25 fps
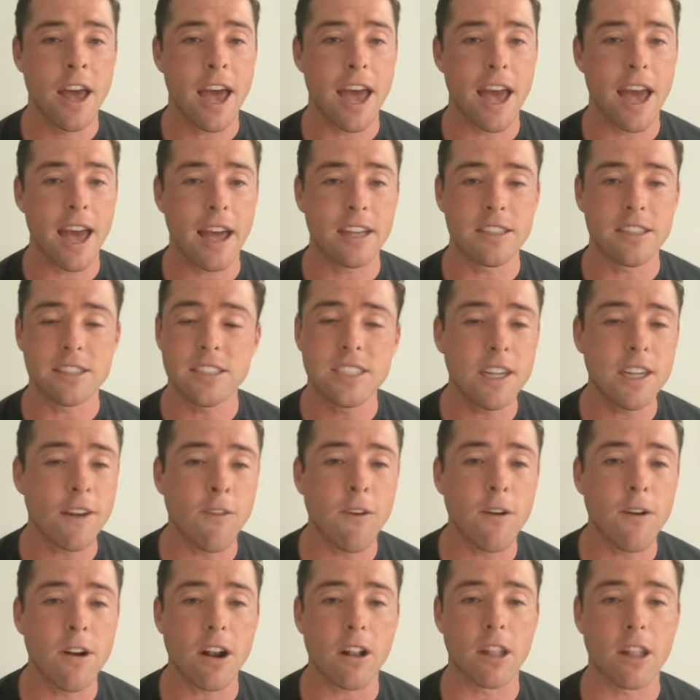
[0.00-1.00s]
as
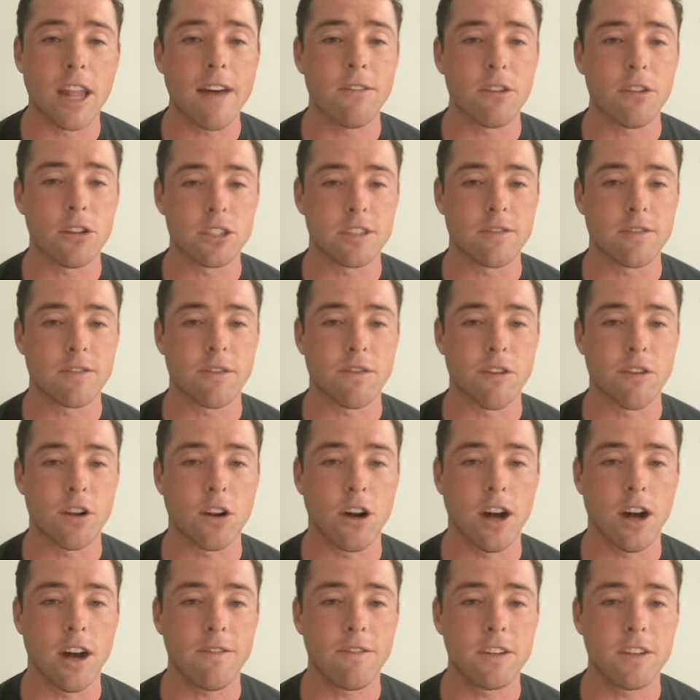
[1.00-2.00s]
different levels of the front
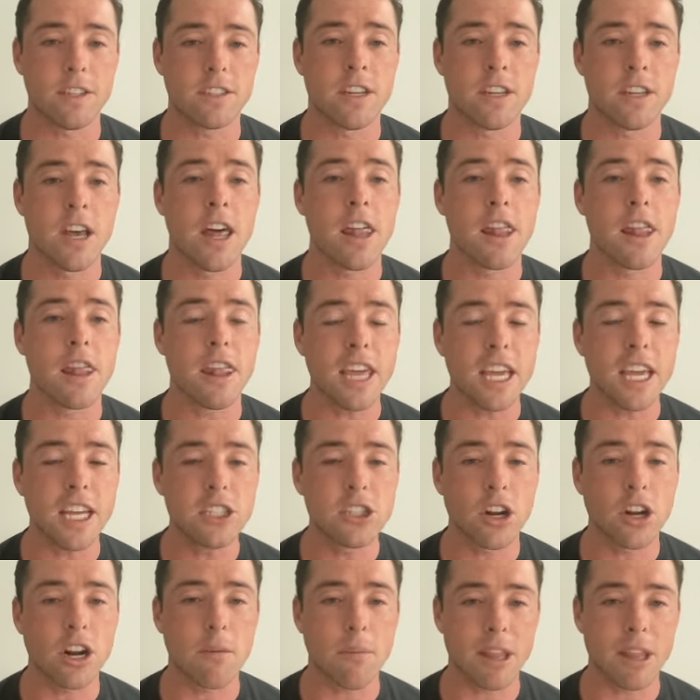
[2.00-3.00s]
office,
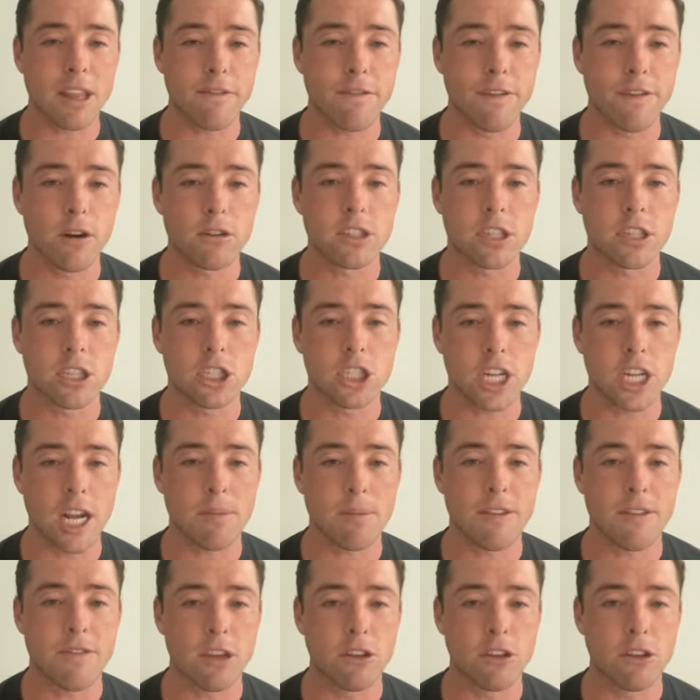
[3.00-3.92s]
these are going to be the folks that shape the